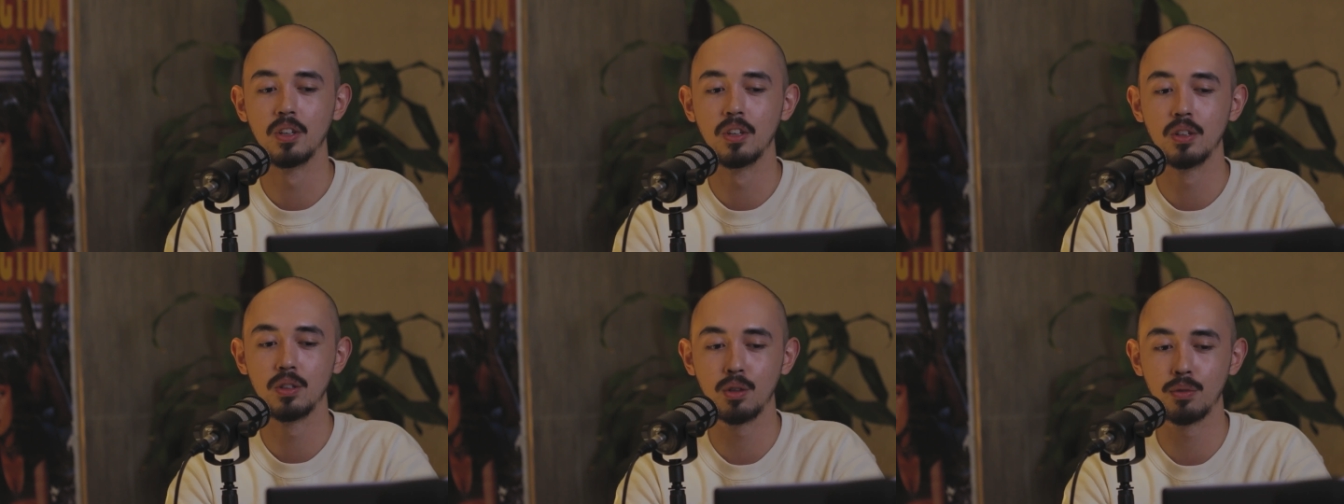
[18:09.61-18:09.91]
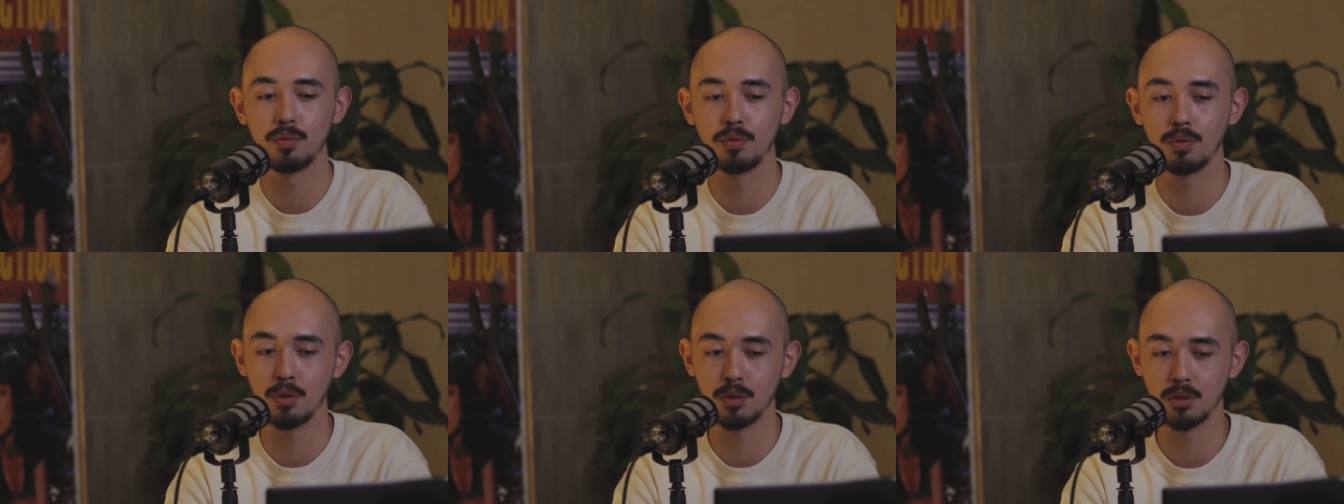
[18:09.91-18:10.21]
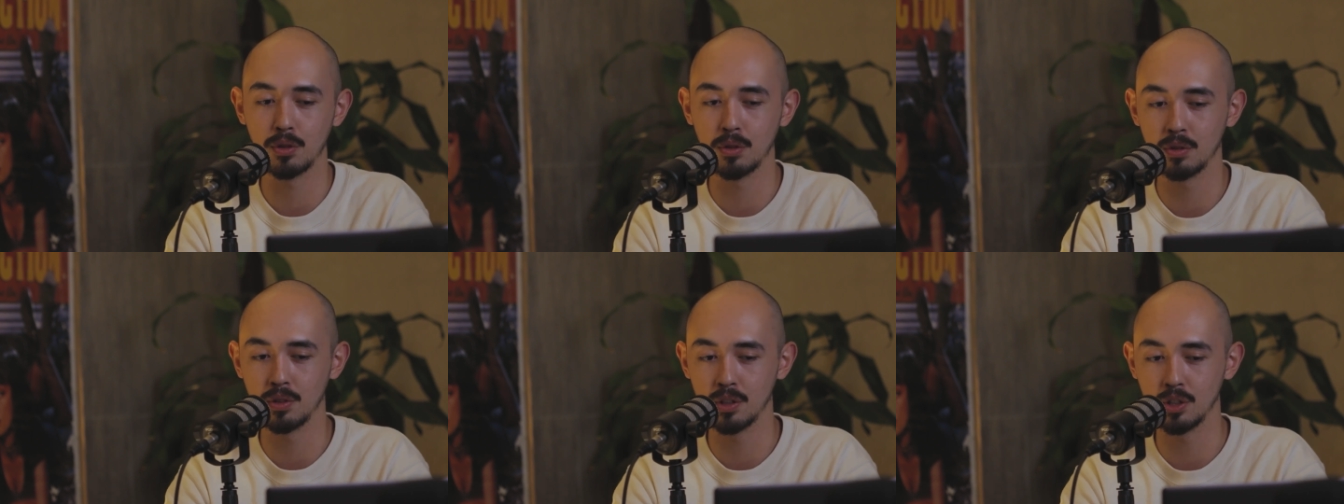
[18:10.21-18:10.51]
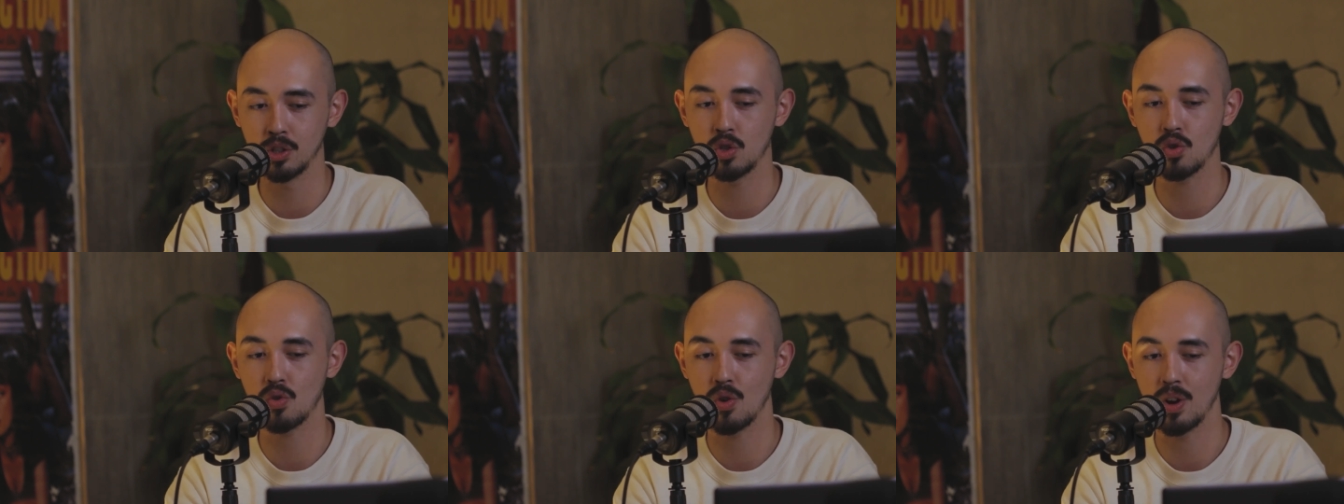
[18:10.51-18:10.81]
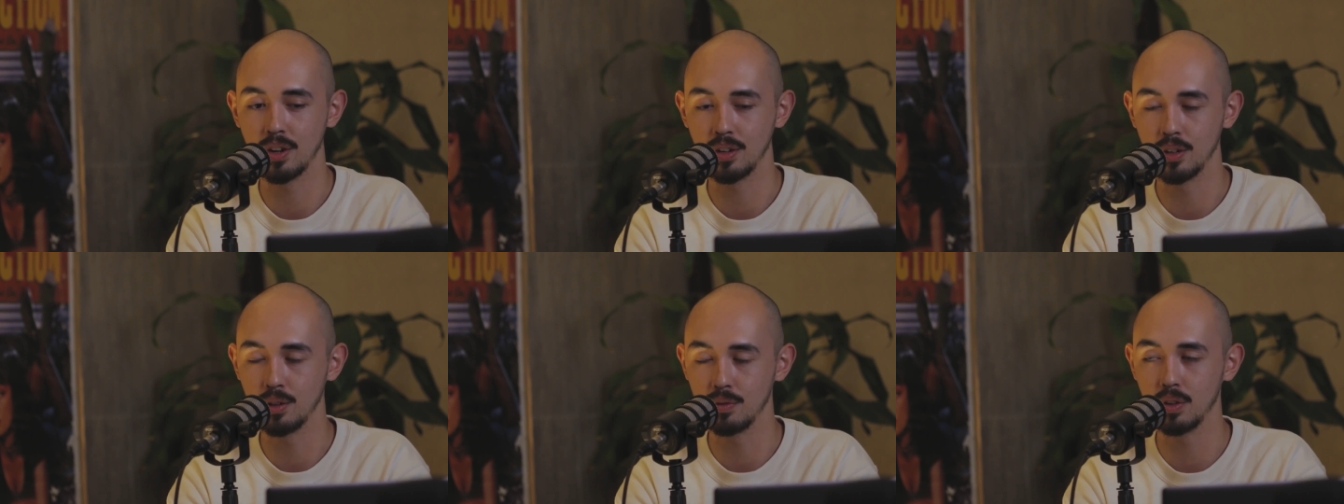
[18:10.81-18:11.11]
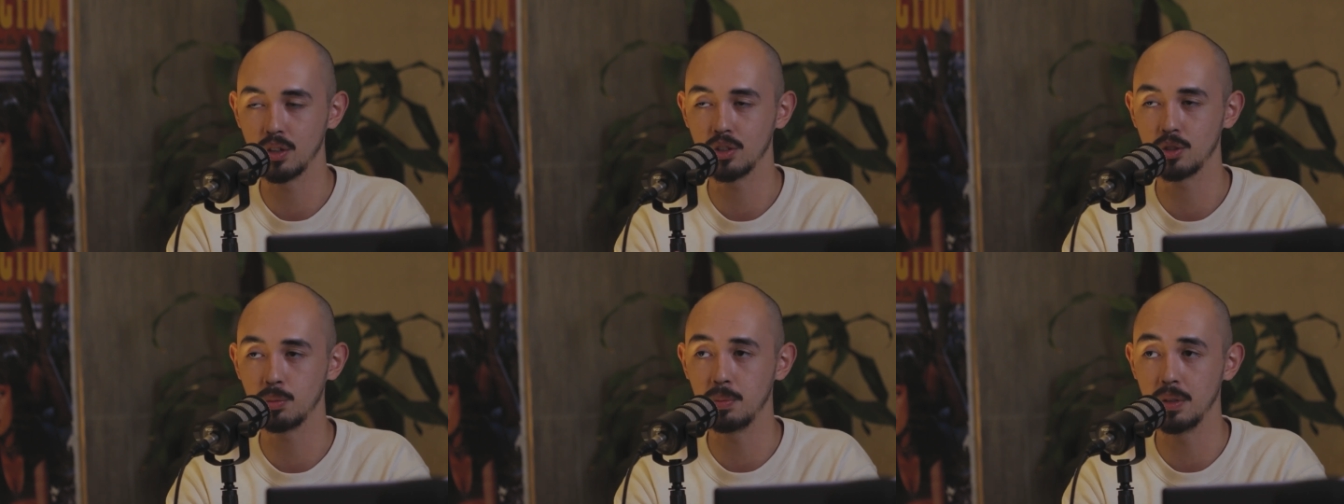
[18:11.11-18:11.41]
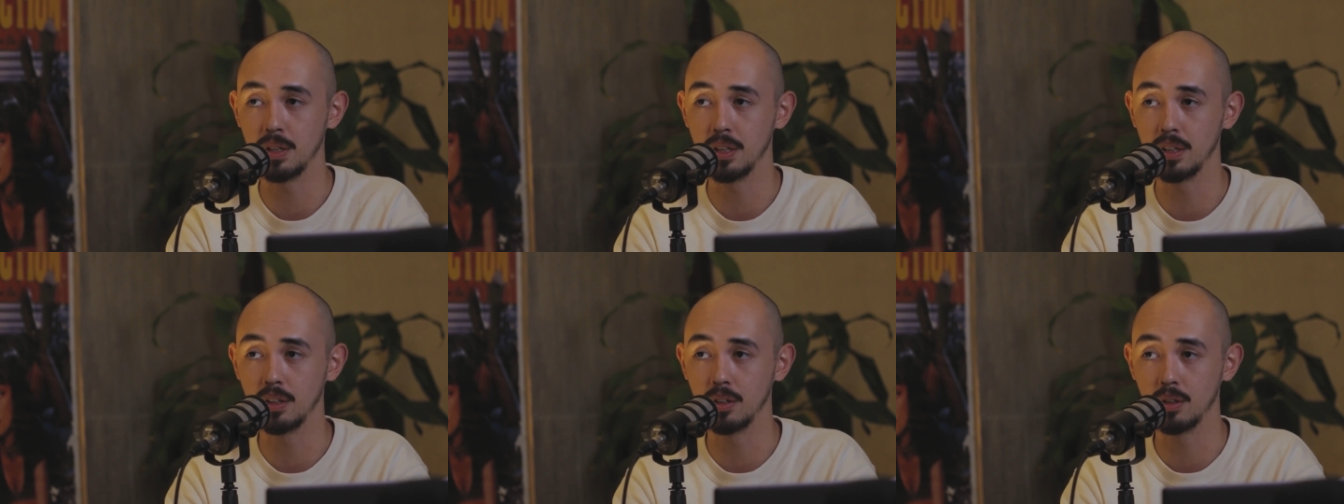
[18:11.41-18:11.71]
to further this trend of us
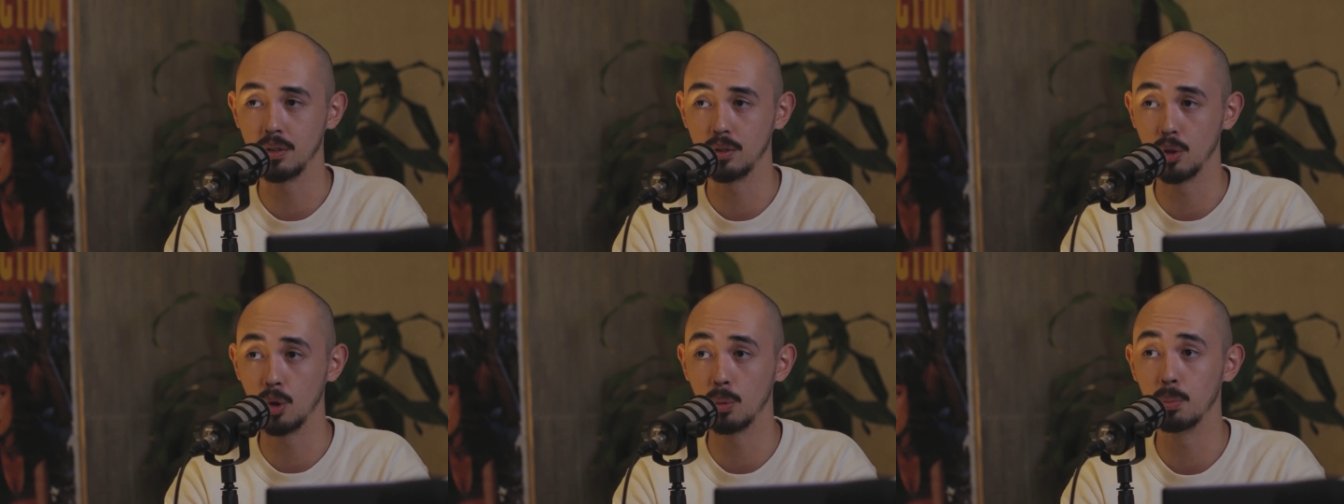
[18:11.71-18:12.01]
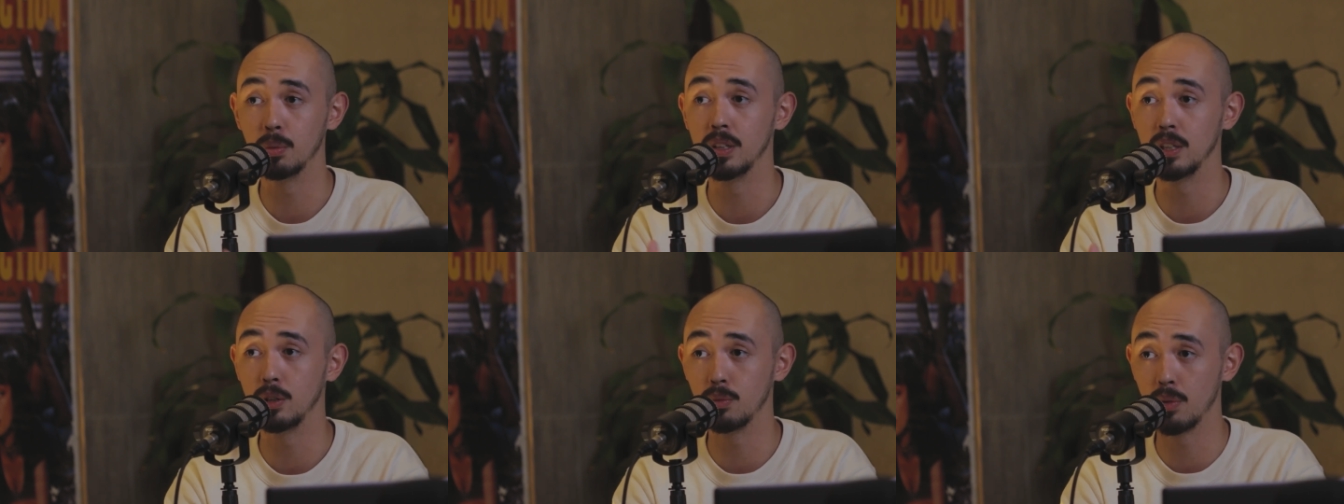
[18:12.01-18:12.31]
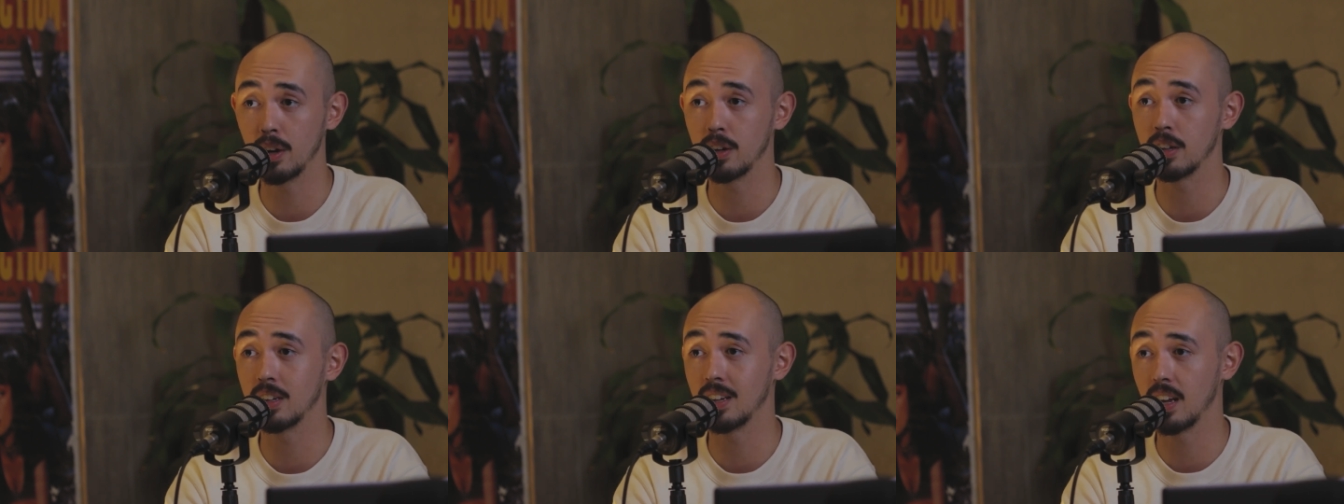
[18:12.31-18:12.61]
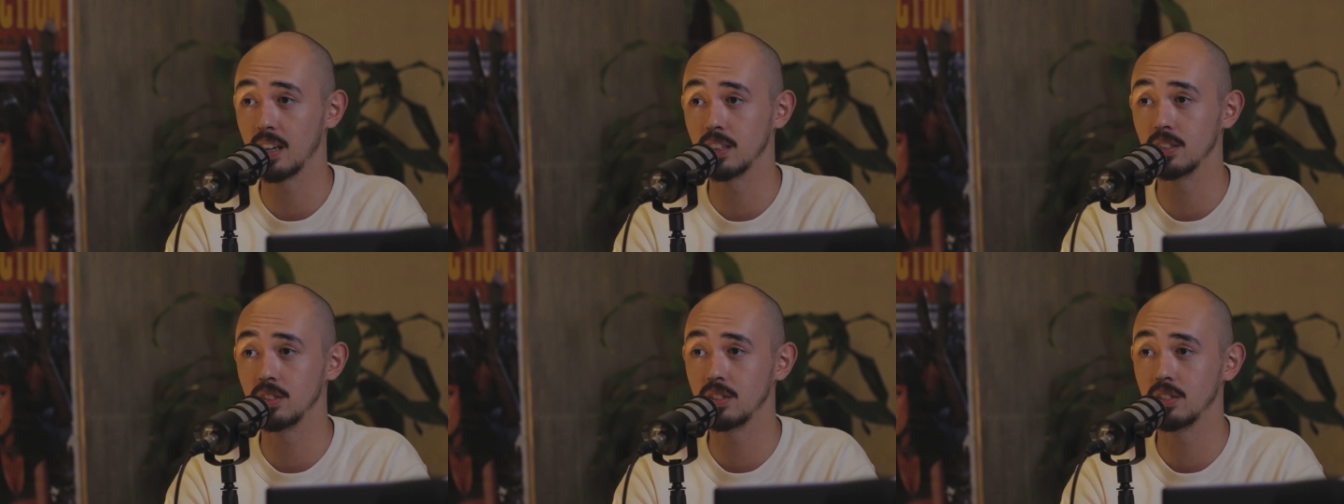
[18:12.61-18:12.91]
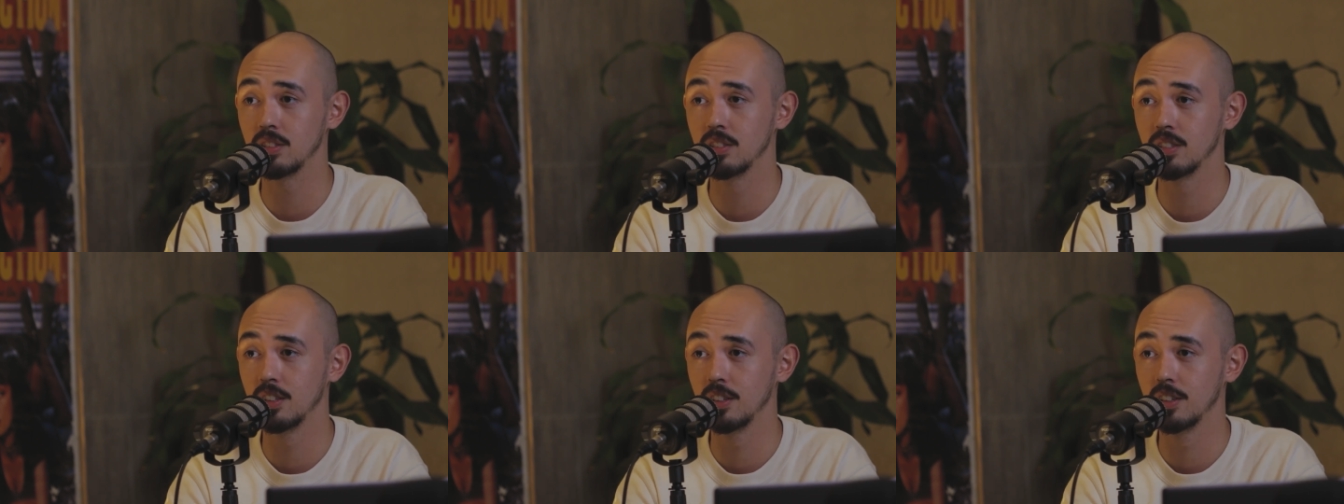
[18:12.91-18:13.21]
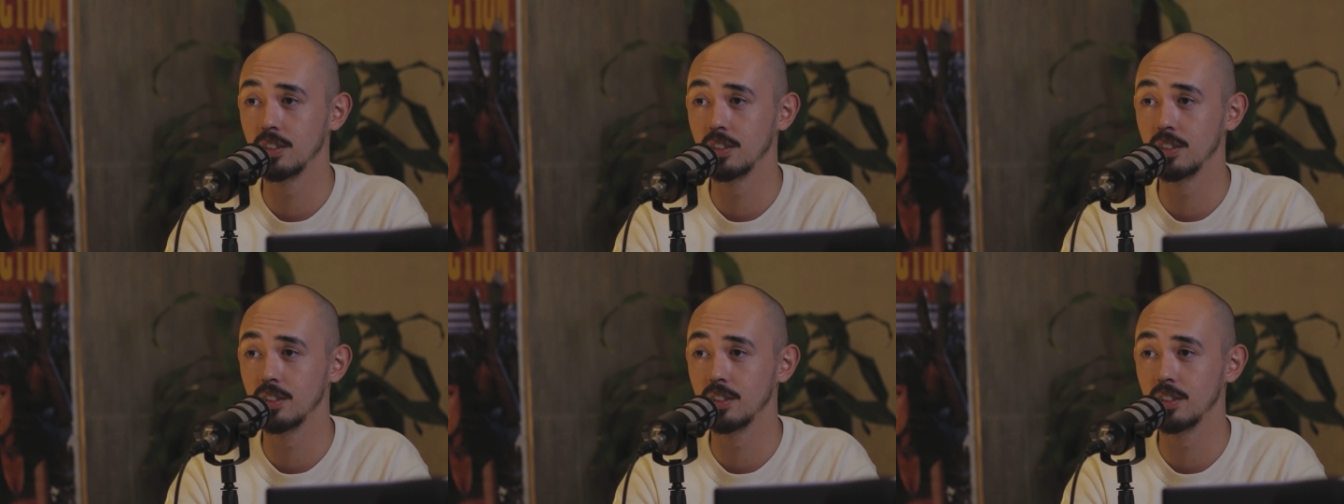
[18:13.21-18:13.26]
being globally recognized?